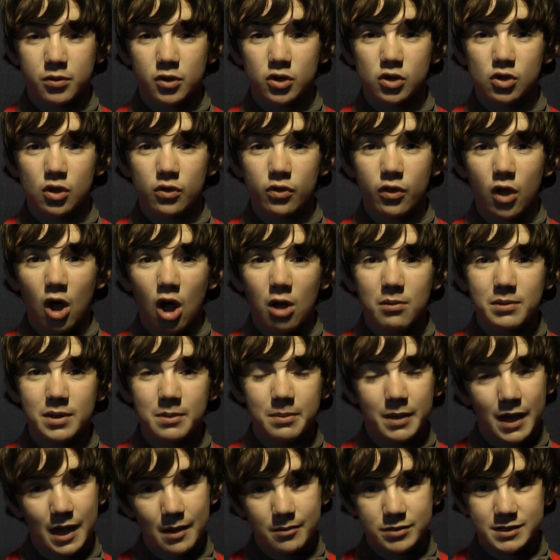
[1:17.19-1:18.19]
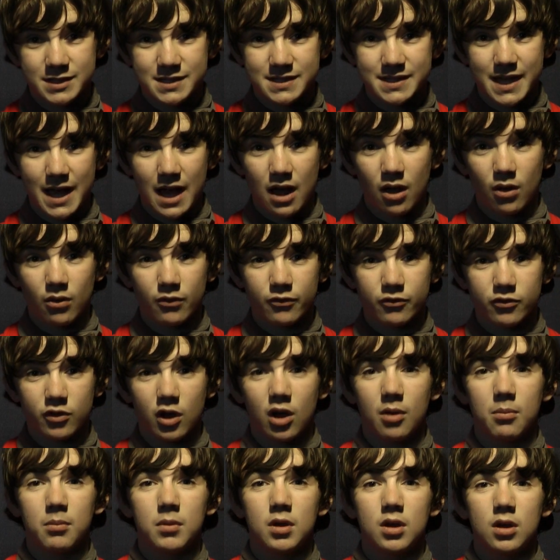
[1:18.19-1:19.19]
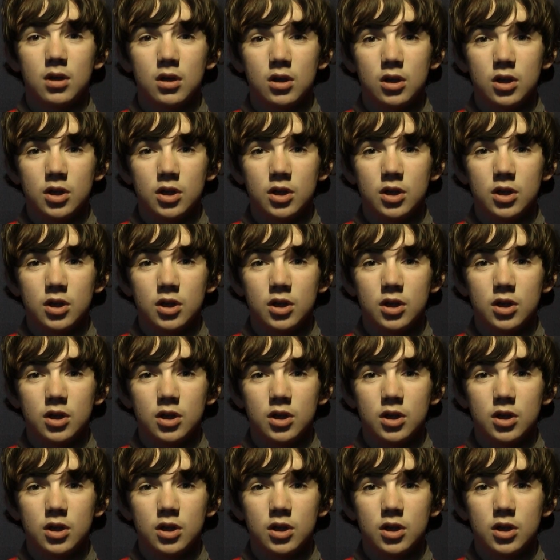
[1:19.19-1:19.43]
but you'll normally be able to tell from